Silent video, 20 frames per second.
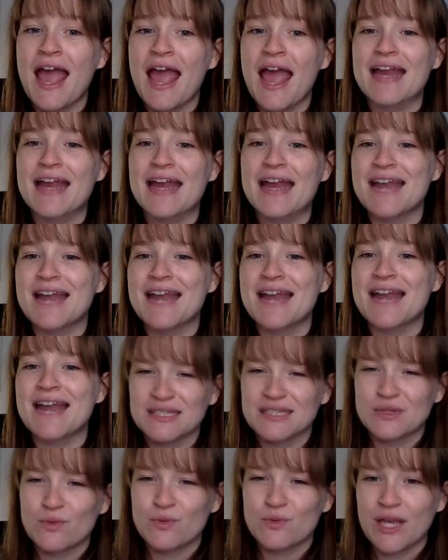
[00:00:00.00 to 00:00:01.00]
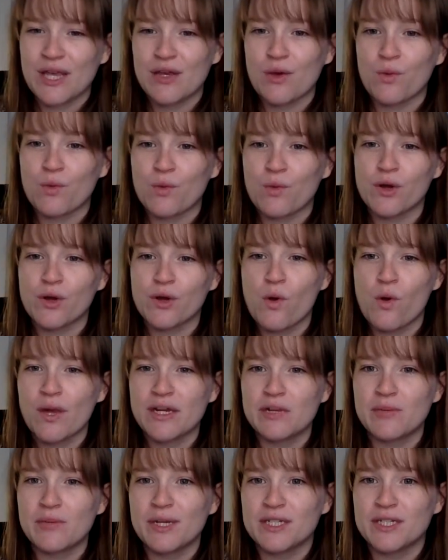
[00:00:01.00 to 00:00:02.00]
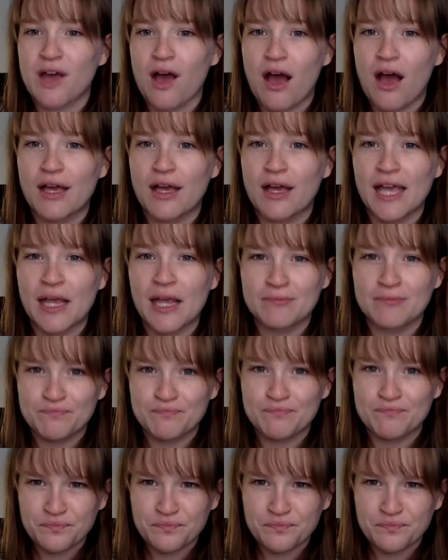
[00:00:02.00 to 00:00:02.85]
and next week we're going to be talking